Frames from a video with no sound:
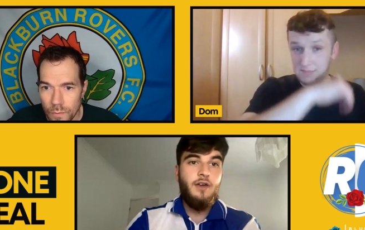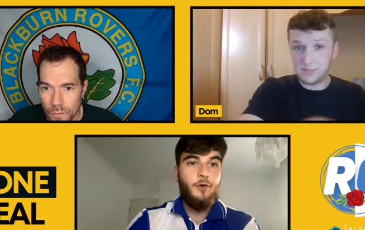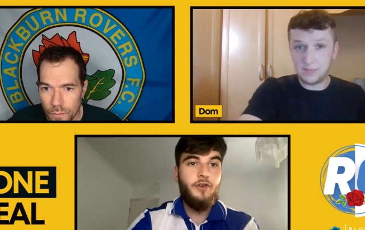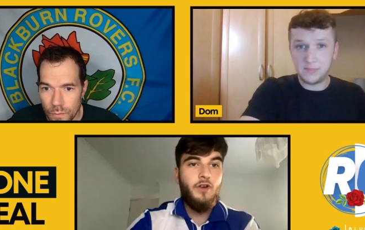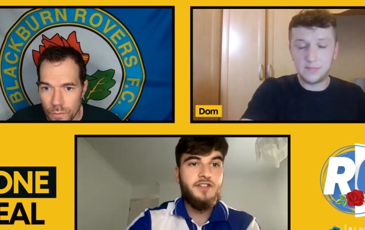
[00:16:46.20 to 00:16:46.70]

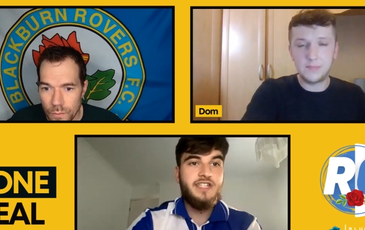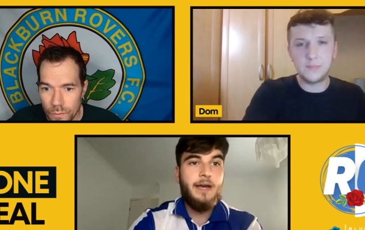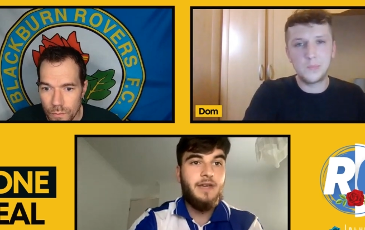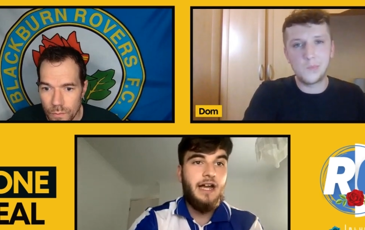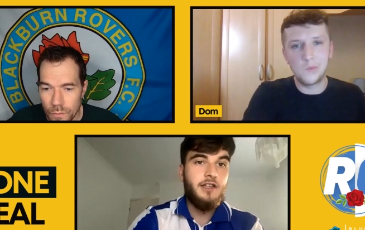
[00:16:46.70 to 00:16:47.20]
Speaker 1: you've got
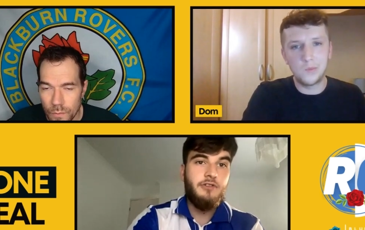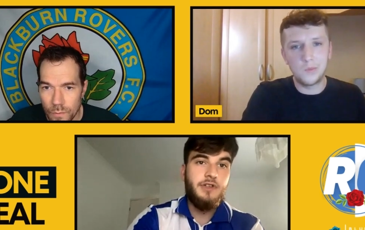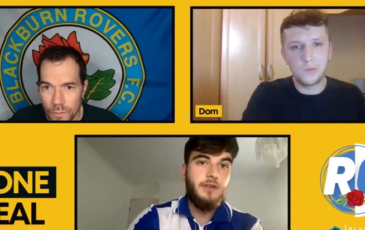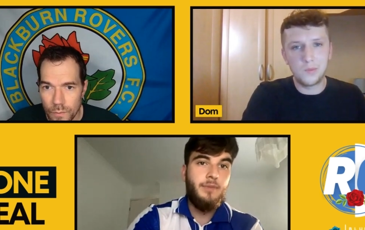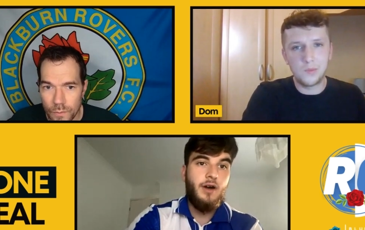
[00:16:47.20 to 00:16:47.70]
Sam Gallagher
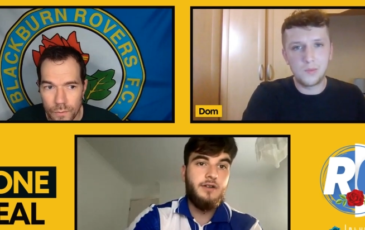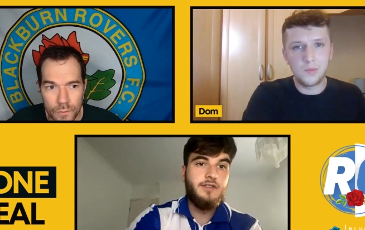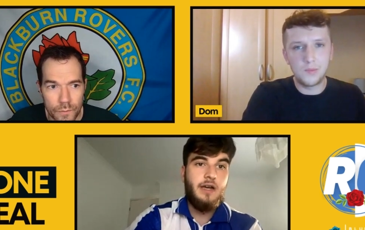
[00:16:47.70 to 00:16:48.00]
in the box.